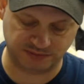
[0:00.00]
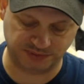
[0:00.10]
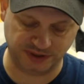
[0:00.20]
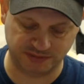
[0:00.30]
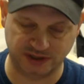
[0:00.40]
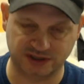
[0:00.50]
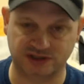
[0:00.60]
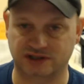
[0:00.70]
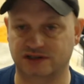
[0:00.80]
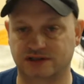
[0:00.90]
pretty much
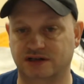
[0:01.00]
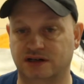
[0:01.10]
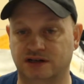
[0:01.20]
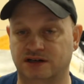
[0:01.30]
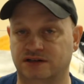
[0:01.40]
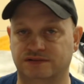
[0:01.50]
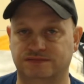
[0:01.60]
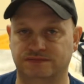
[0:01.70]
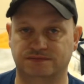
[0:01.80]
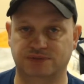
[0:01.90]
are are
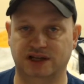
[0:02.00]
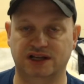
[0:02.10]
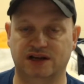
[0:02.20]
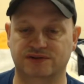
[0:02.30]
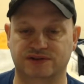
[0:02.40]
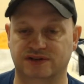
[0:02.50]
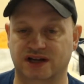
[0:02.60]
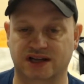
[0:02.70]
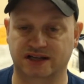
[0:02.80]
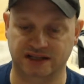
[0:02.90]
playoffs are
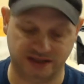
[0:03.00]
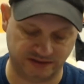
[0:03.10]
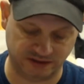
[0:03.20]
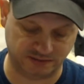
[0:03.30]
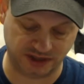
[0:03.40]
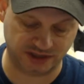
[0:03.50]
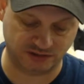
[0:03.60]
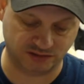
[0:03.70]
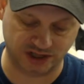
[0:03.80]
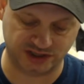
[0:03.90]
not in the, in the
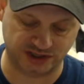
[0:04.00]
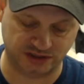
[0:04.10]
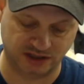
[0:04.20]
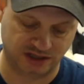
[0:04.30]
question.